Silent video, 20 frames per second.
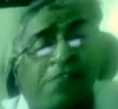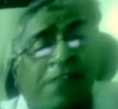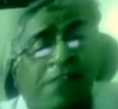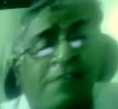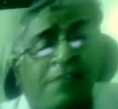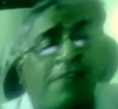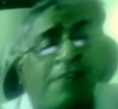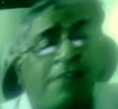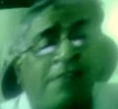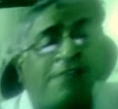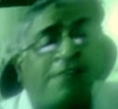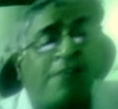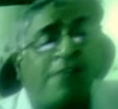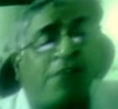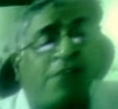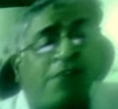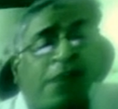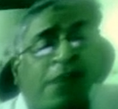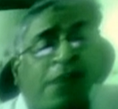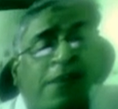suggestions for
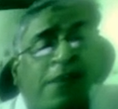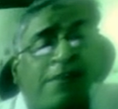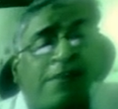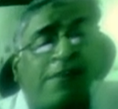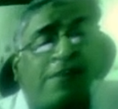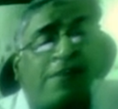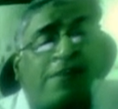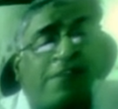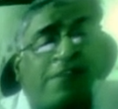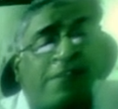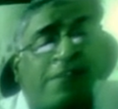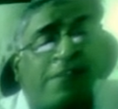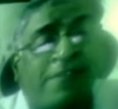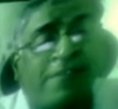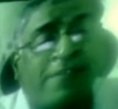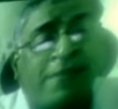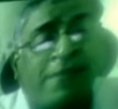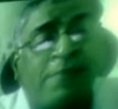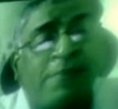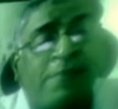increased efficiency,
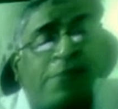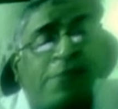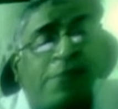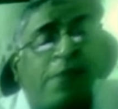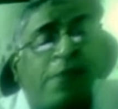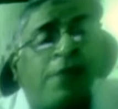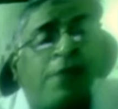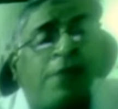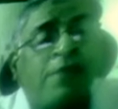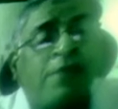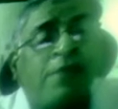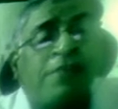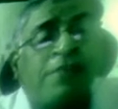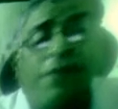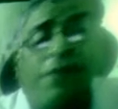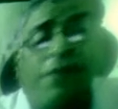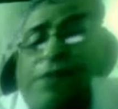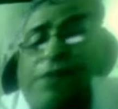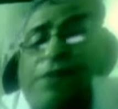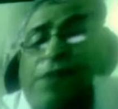which are
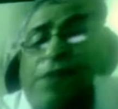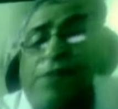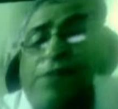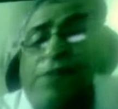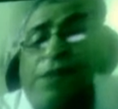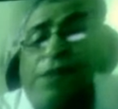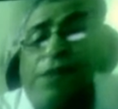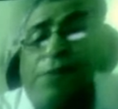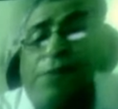evaluated by a